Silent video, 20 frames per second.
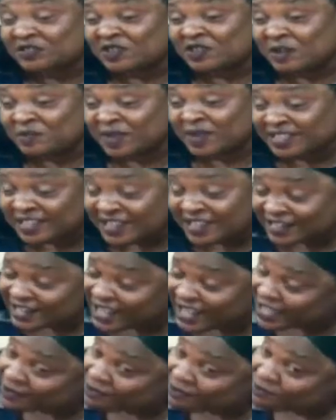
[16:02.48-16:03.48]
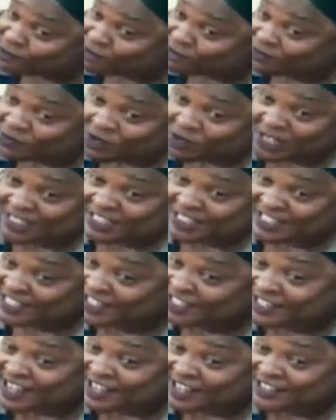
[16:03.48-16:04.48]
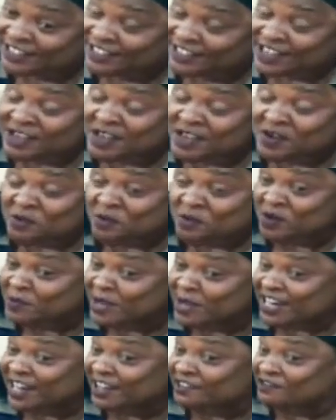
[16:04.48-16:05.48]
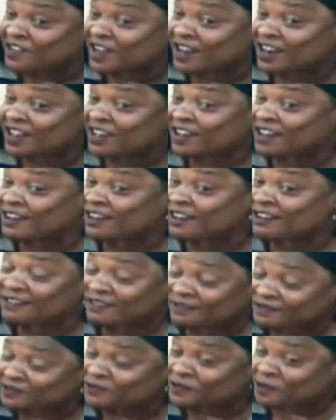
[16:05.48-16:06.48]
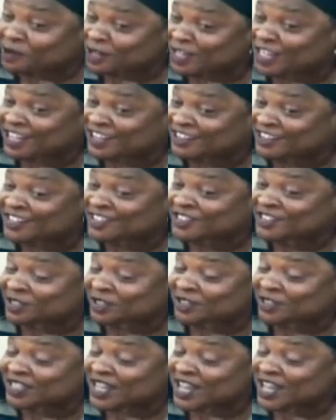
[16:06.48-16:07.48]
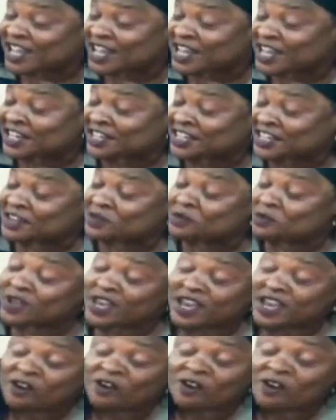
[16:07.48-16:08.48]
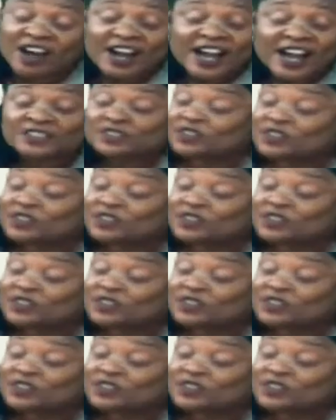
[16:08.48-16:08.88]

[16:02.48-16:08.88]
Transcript: your matter, like what for instance, women are very funny creatures. They wear all kinds